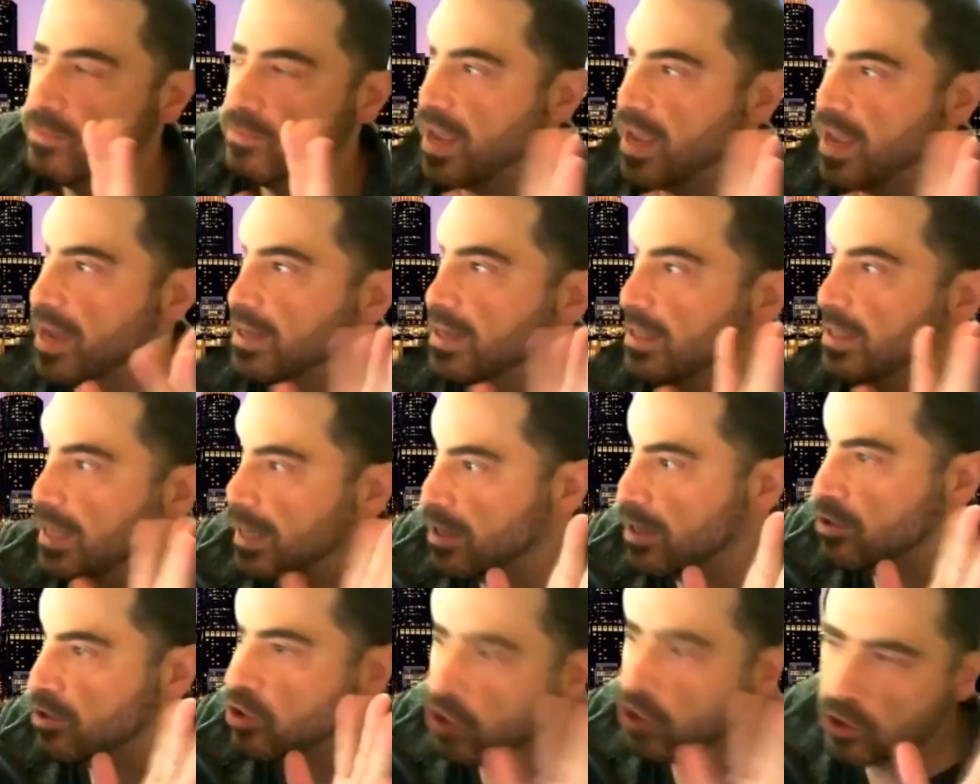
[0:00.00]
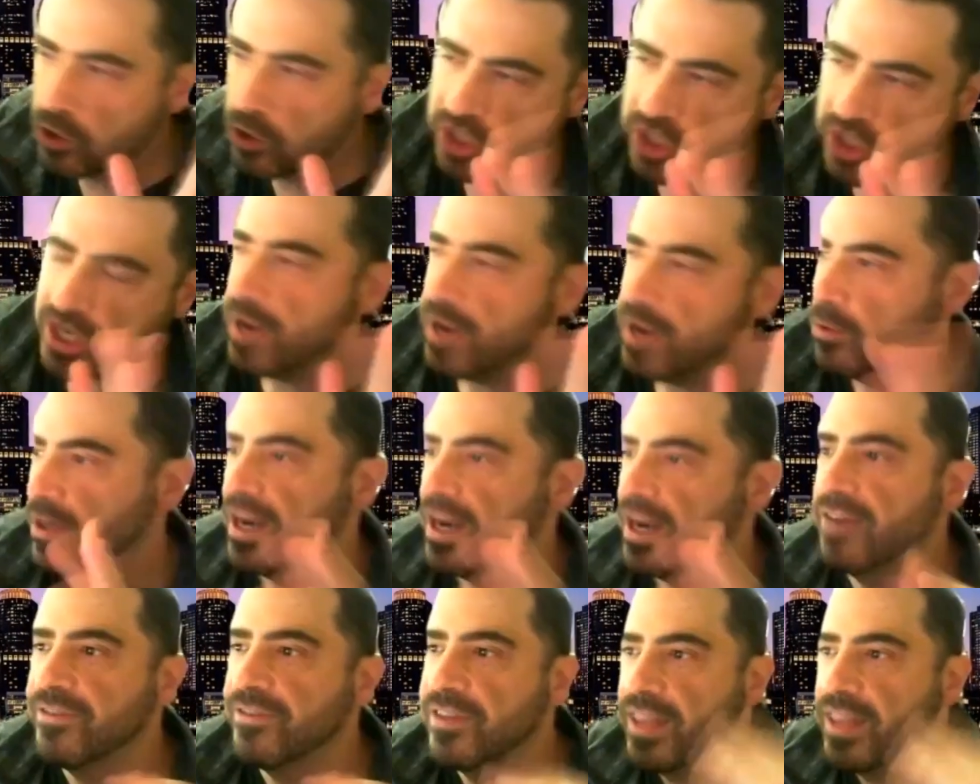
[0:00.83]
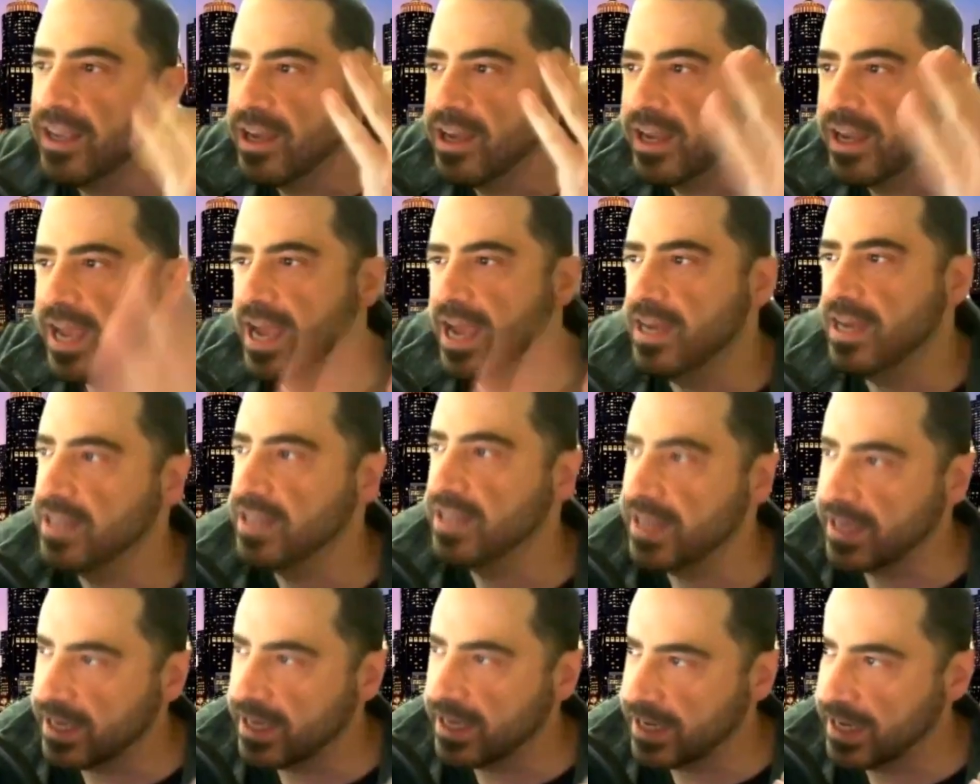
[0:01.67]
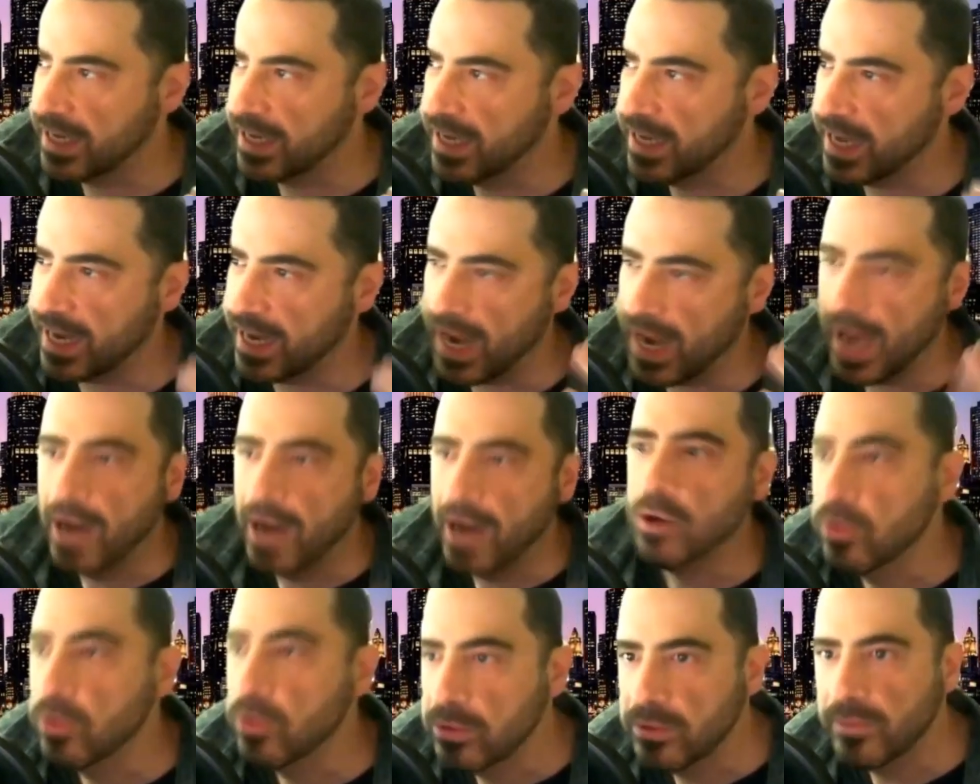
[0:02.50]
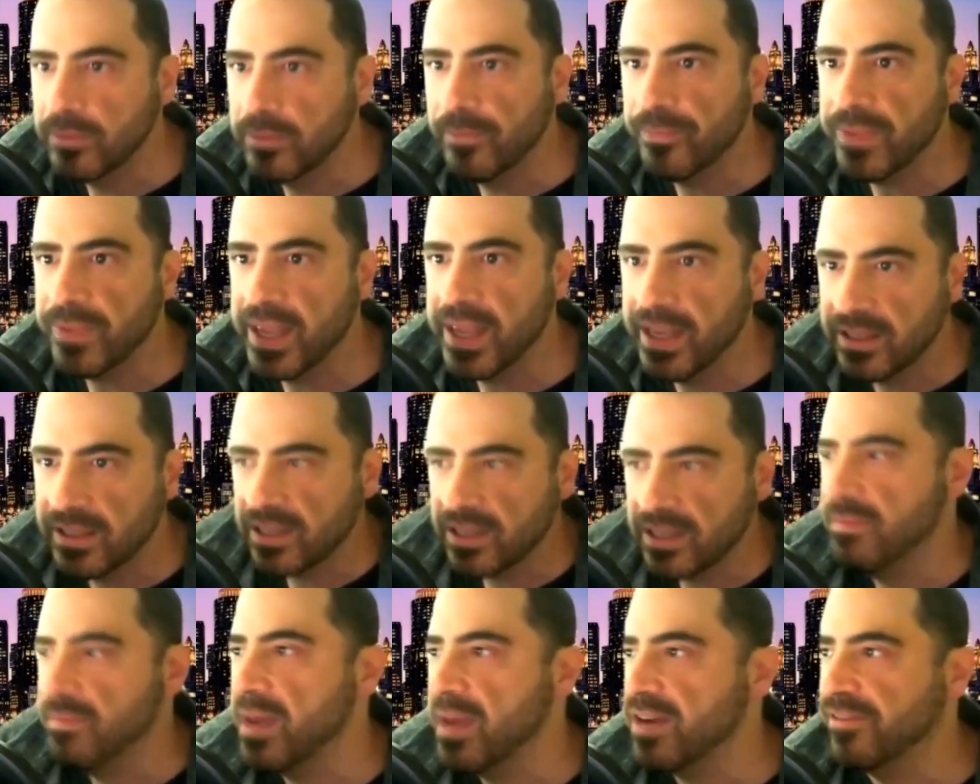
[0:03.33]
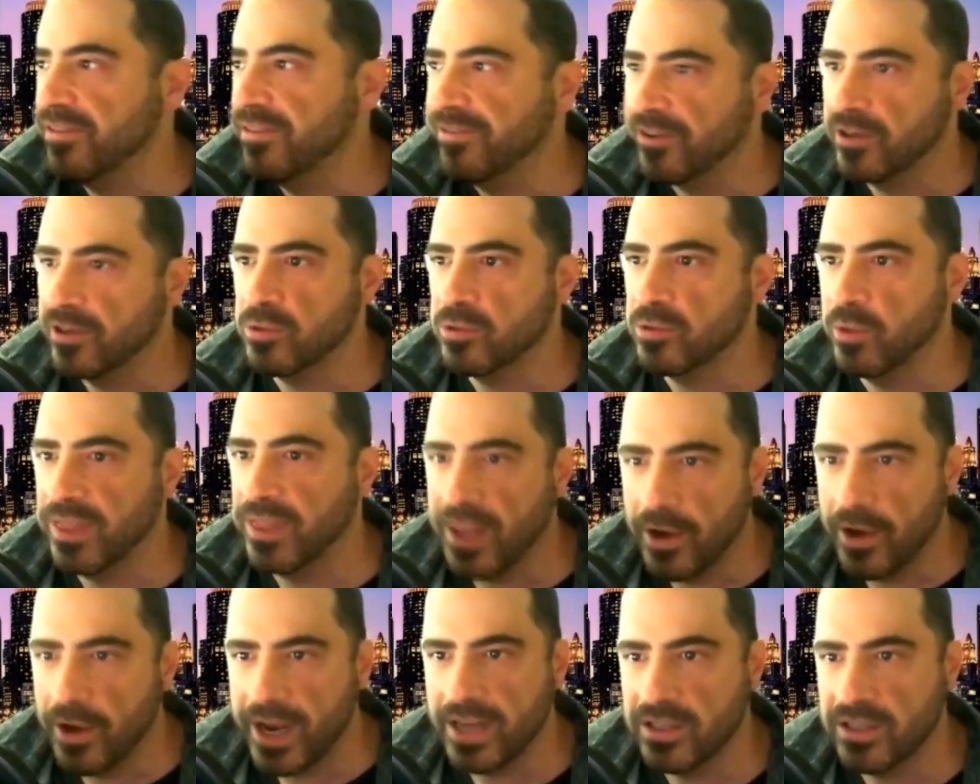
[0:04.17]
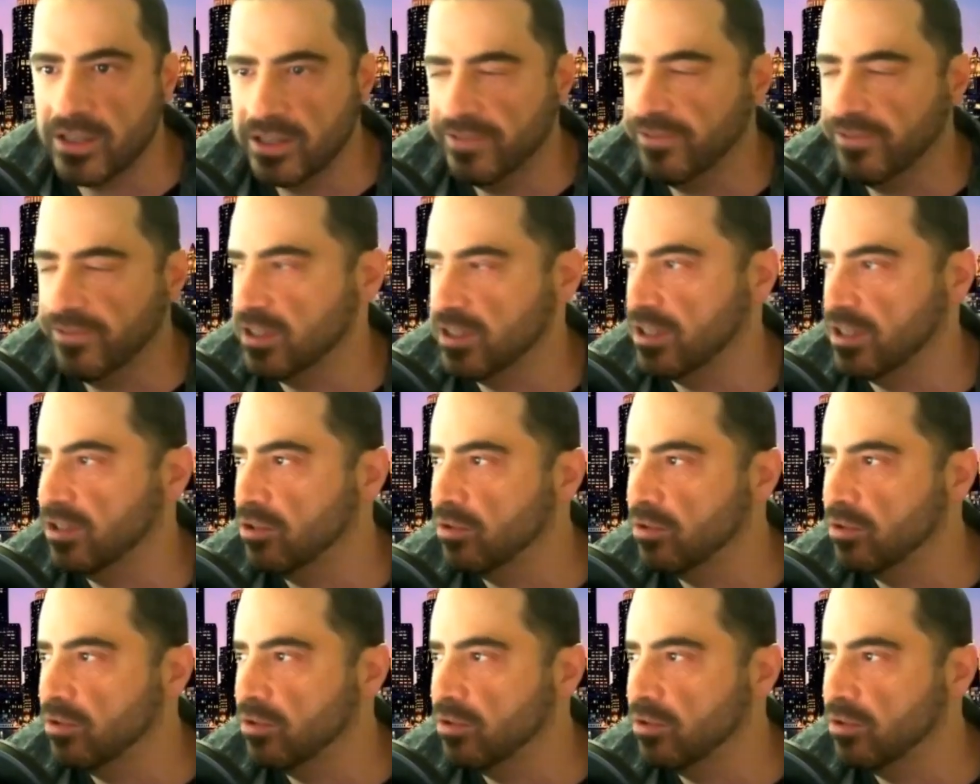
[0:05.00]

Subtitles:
like, shy, whatever, they could kind of like get out into the metaverse without actually physically